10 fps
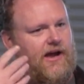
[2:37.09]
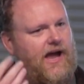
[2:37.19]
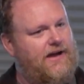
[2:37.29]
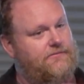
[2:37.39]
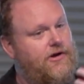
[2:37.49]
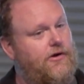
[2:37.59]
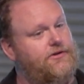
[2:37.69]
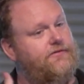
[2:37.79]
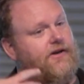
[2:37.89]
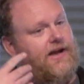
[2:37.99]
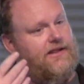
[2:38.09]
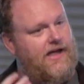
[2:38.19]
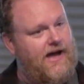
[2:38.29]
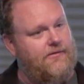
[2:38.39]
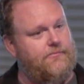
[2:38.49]
and cultivating
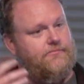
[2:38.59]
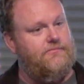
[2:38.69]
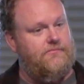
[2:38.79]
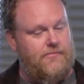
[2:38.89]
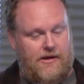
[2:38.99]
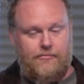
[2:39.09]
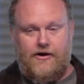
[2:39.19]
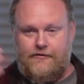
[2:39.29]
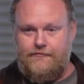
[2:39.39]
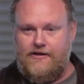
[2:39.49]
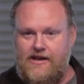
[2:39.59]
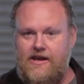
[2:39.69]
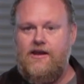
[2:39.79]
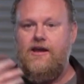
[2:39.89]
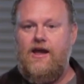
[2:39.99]
that
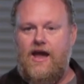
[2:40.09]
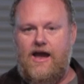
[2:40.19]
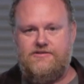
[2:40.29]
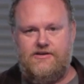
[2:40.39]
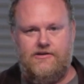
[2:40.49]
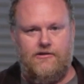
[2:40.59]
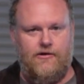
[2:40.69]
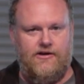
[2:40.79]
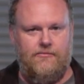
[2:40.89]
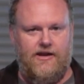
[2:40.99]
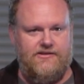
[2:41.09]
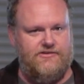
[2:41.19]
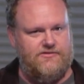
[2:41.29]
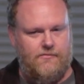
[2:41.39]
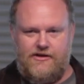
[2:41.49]
prayerfully, asking the Lord to bless us.